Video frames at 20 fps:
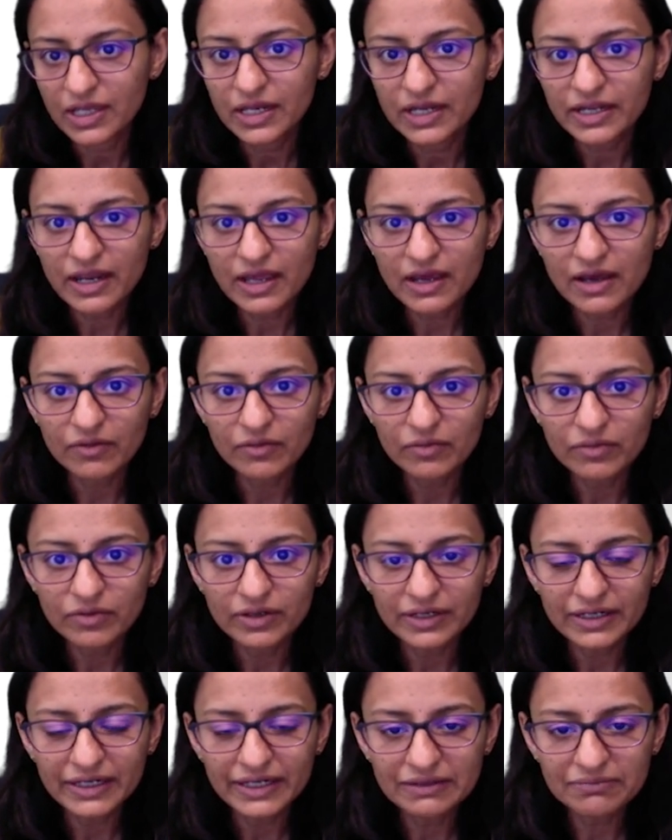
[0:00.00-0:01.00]
Now
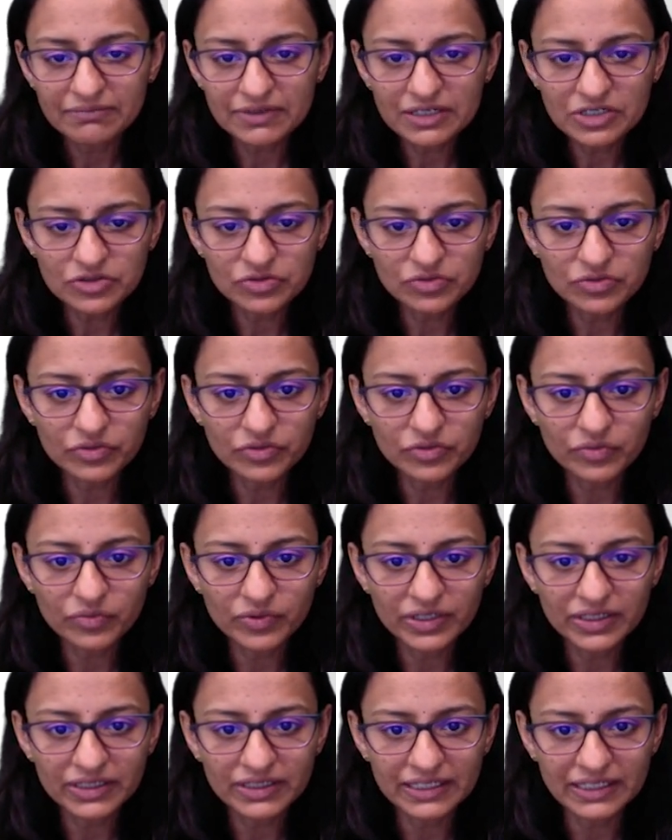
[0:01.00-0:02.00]
let me show you
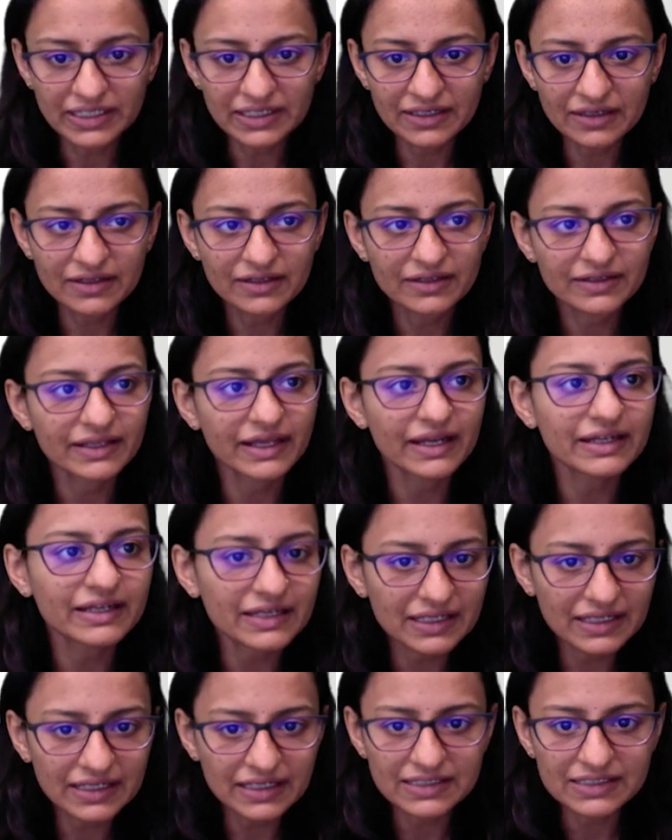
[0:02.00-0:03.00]
one thing,
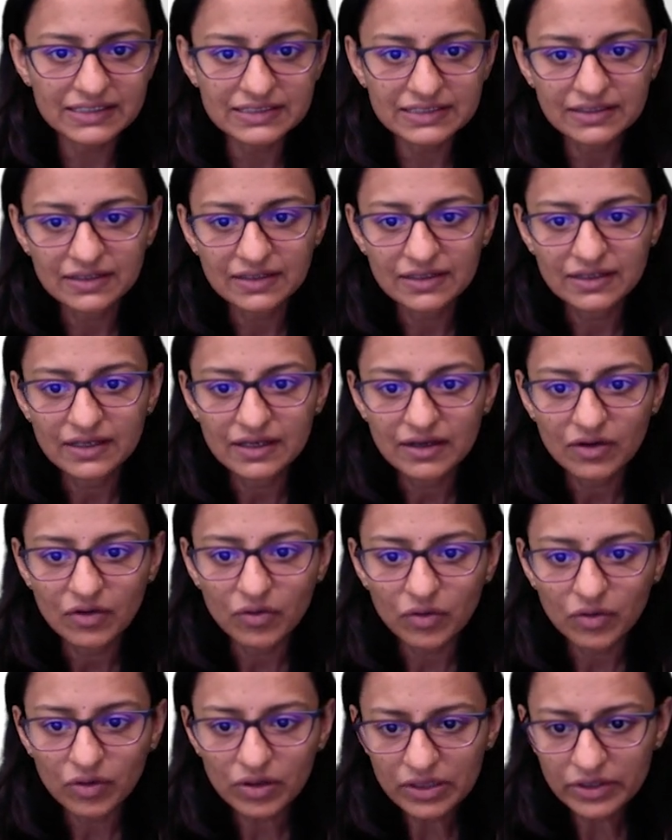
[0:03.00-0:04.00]
that is,
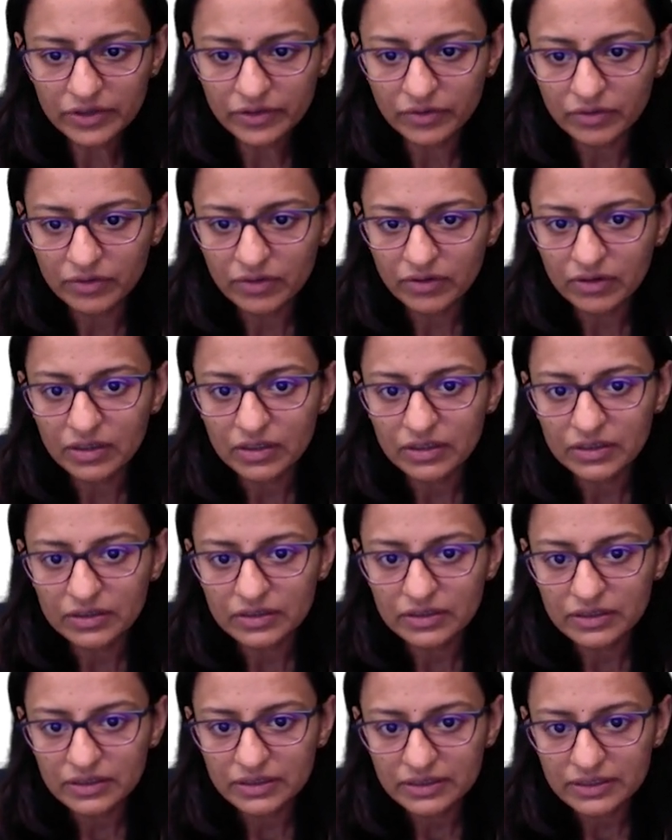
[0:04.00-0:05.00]
although
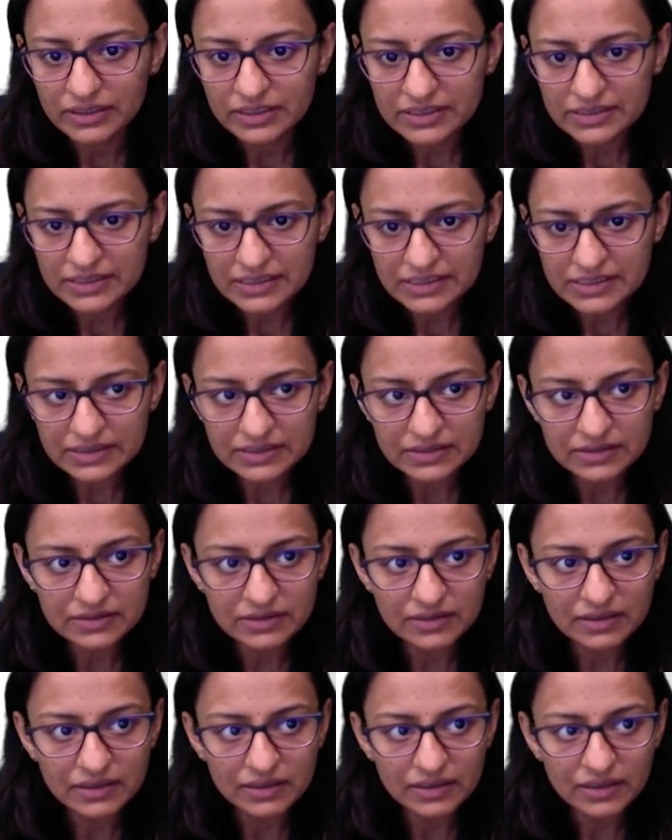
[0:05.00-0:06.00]
this is
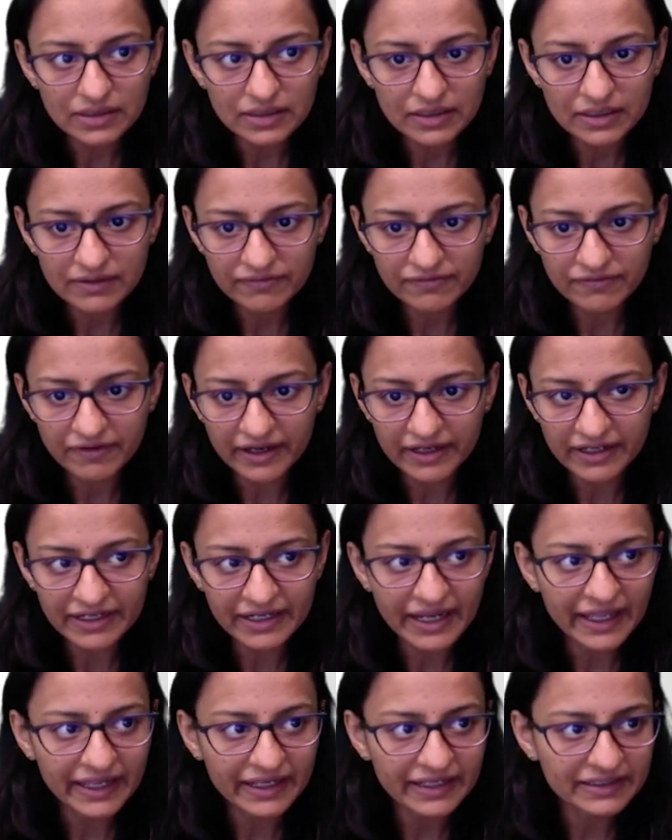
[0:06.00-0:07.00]
defined
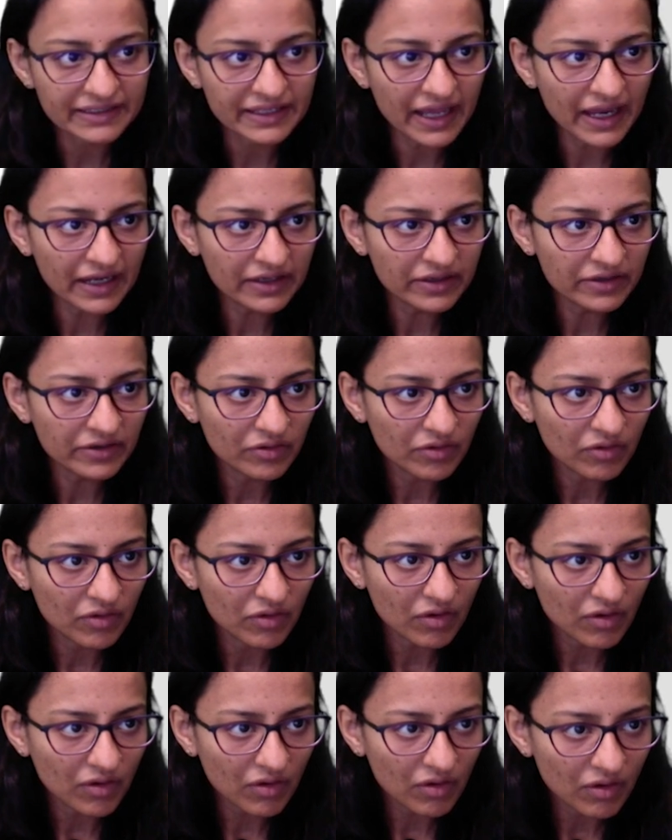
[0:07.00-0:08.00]
like that,
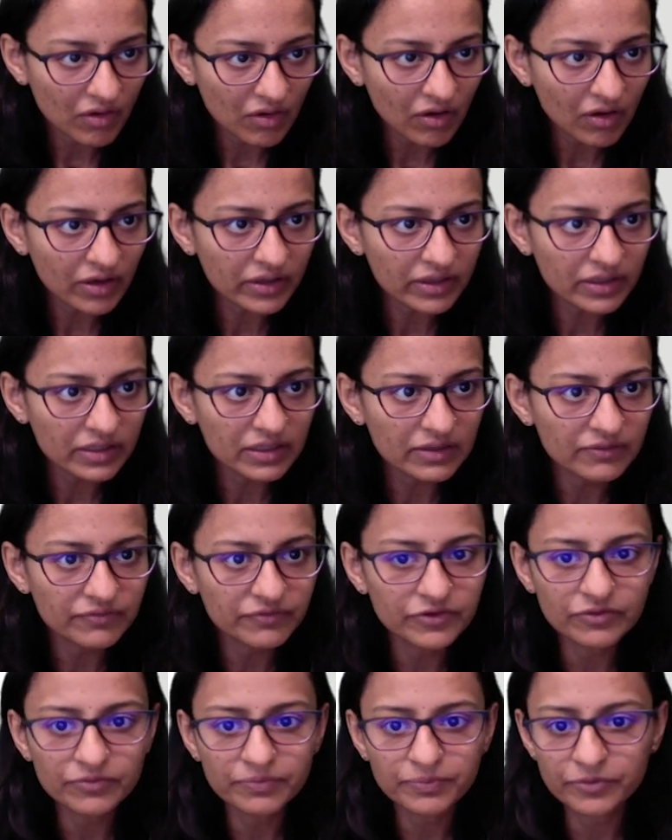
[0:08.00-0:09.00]
or
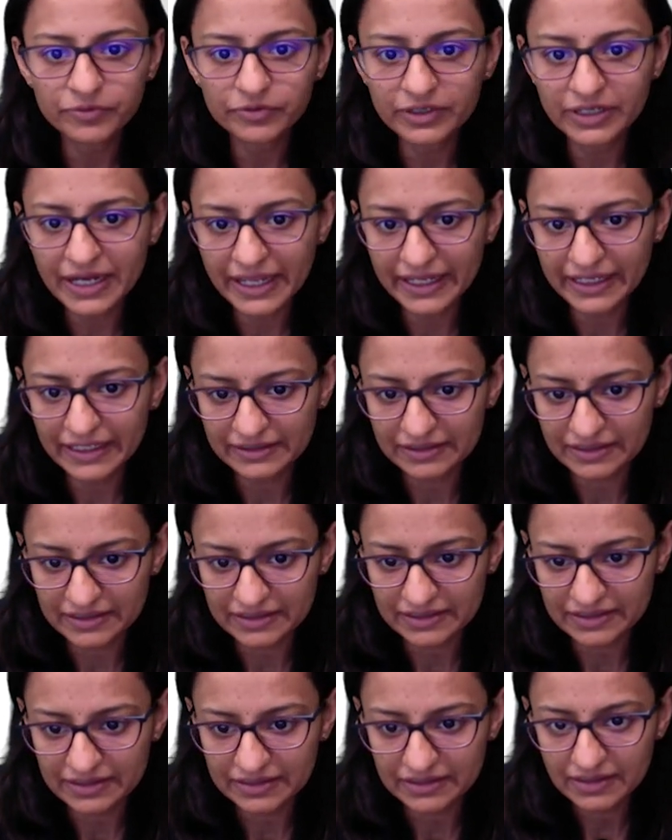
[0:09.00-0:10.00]
if you put like
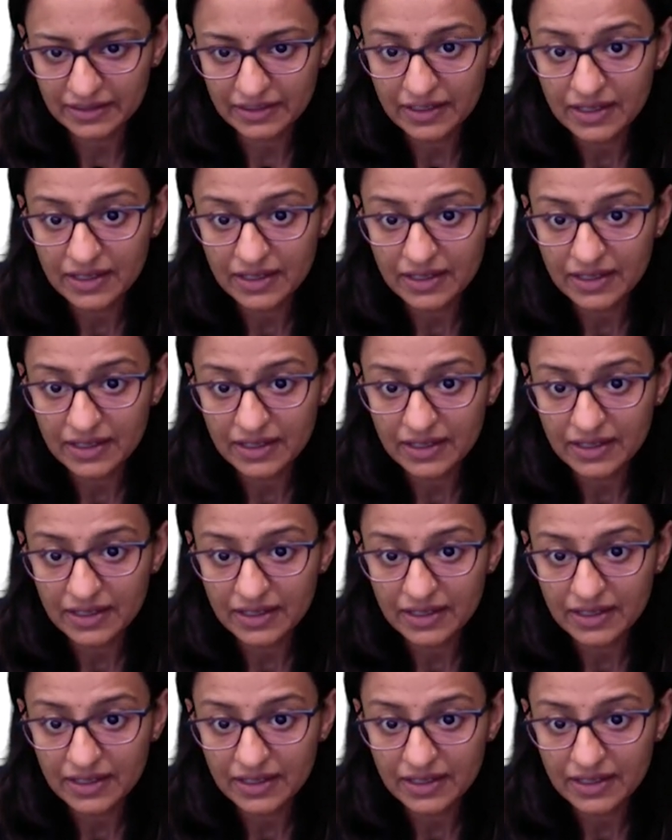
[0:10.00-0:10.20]
this,